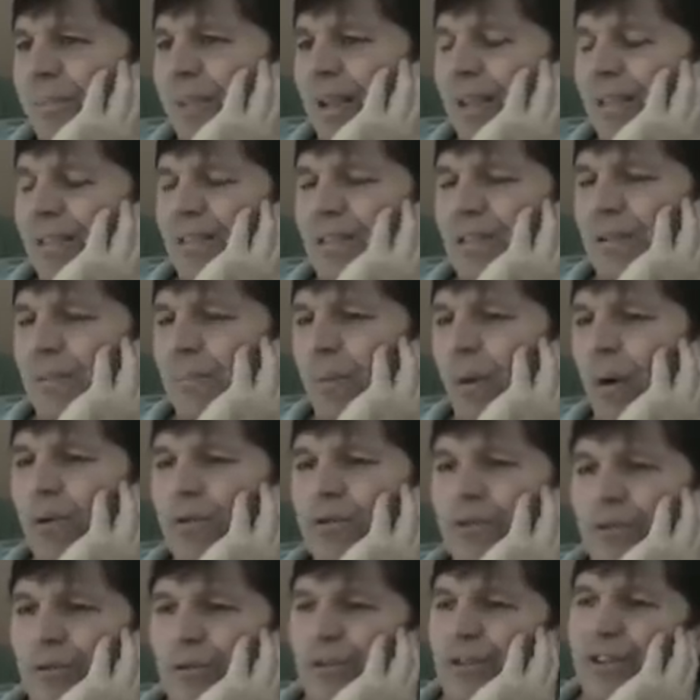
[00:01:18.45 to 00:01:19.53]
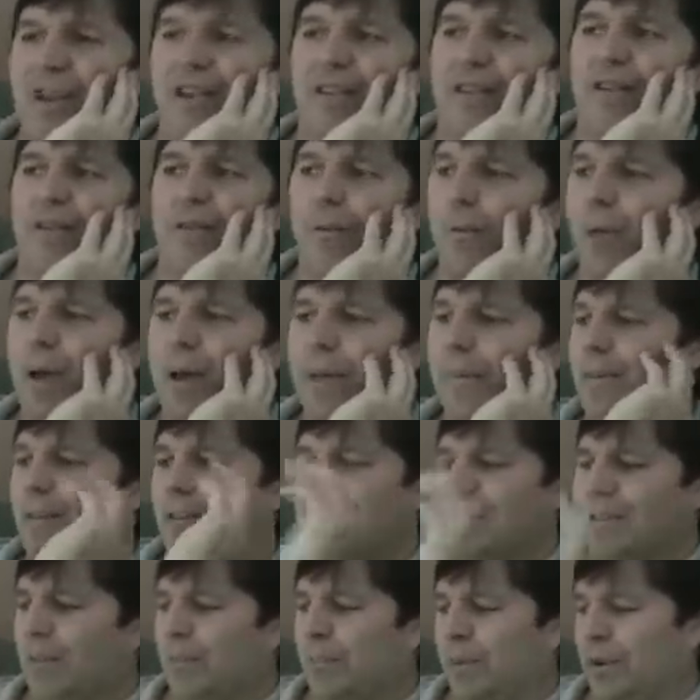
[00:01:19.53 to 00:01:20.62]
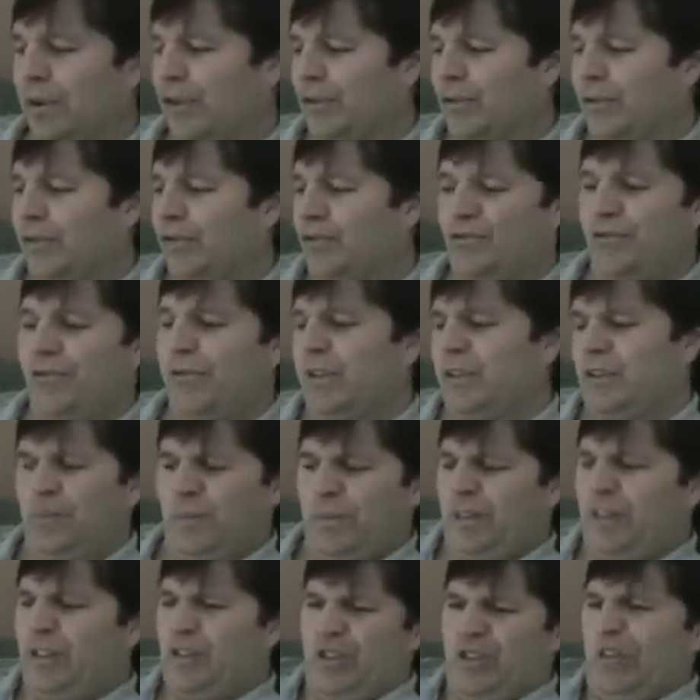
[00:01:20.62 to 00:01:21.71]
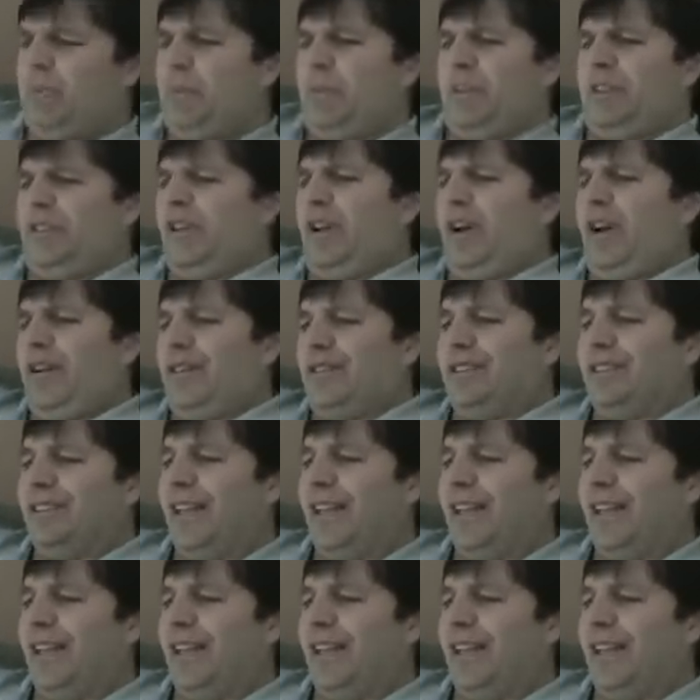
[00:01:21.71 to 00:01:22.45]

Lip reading: There's a poster site on the web, and it's got a picture of Drizzt with his scimitars,